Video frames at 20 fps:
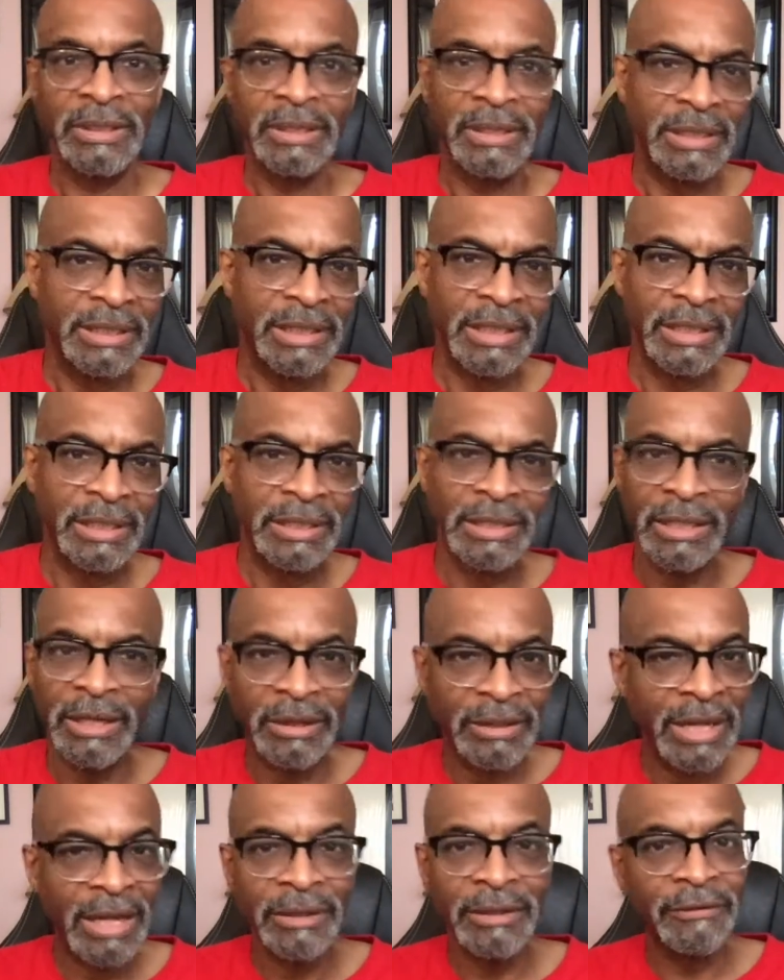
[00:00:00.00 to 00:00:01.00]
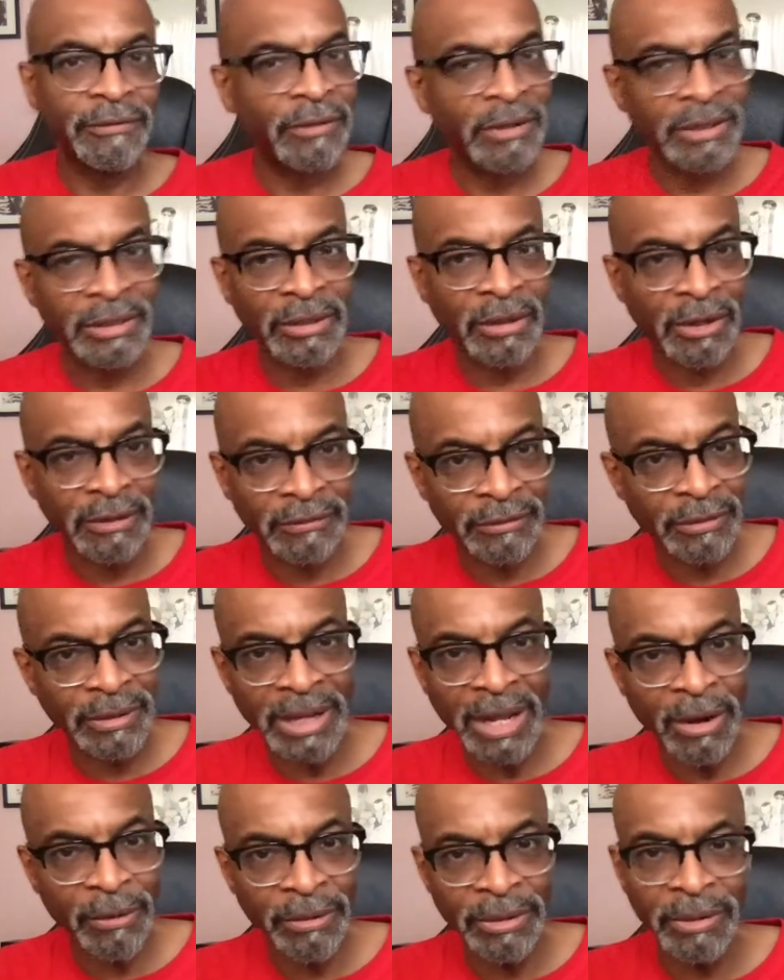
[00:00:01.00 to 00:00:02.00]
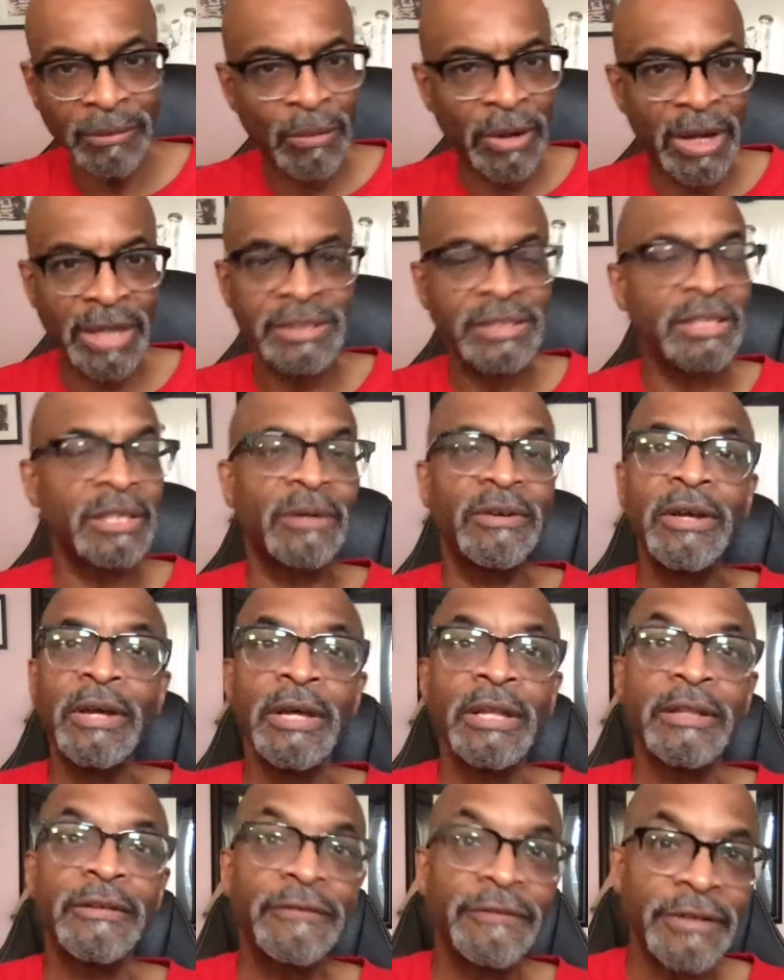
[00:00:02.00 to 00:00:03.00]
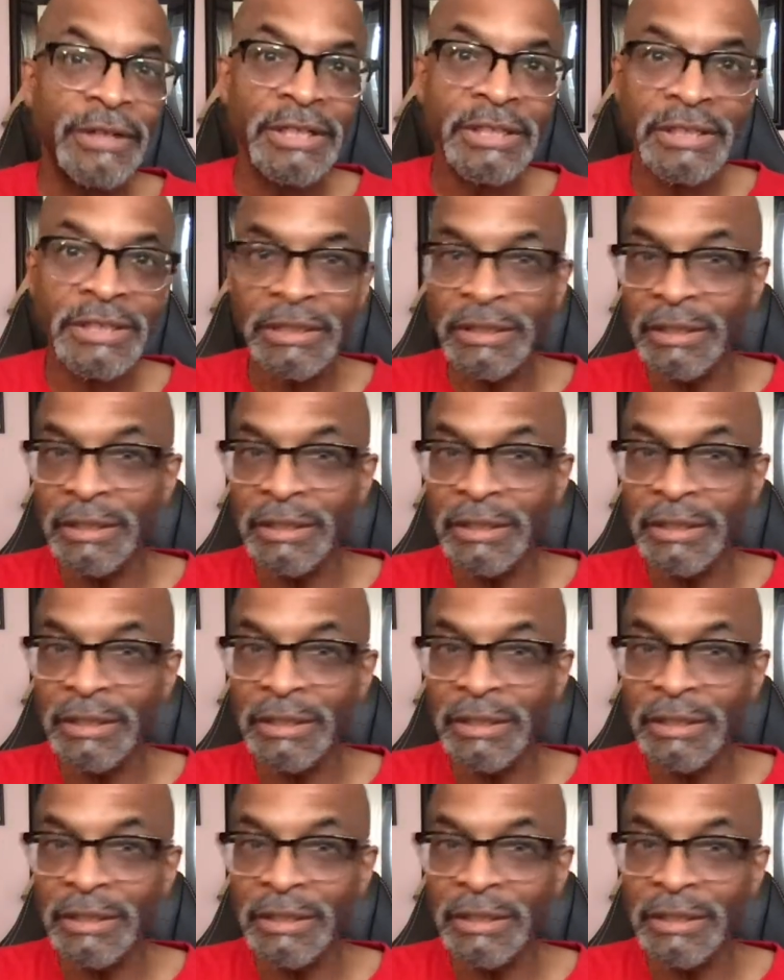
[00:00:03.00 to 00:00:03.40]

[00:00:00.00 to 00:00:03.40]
He hung out in the front yard for an hour, watching the fish and the